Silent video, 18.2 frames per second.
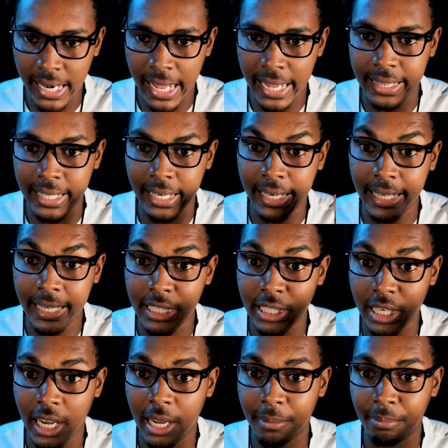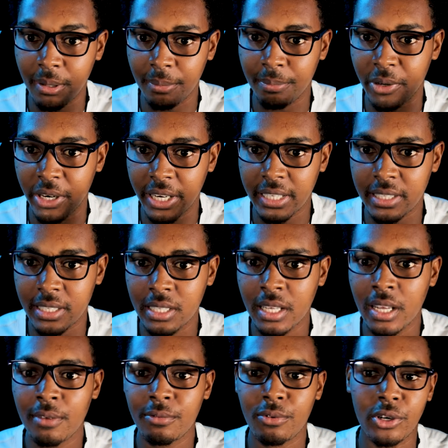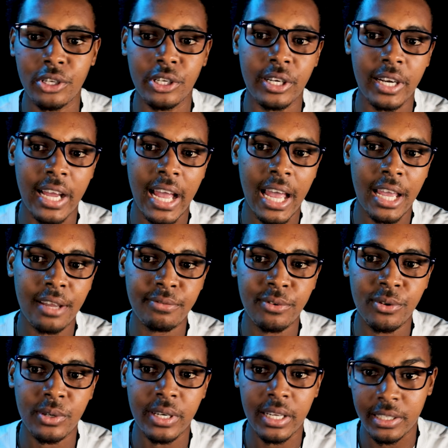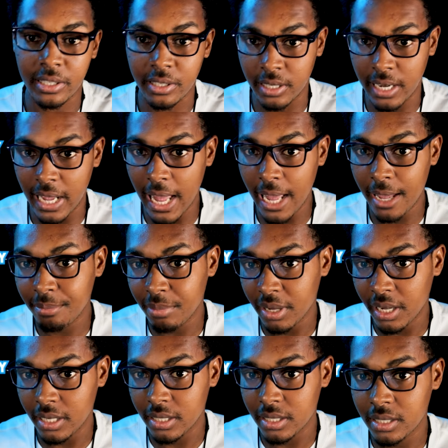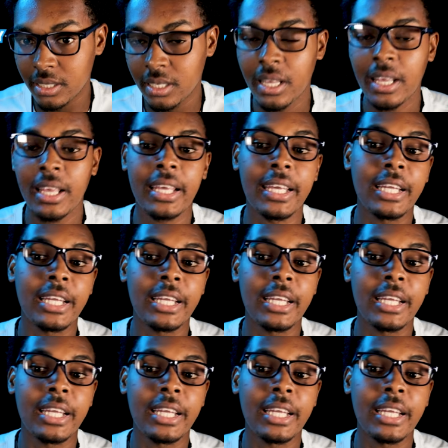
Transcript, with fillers: like the later Apple bricks for your iPhone and your iPads,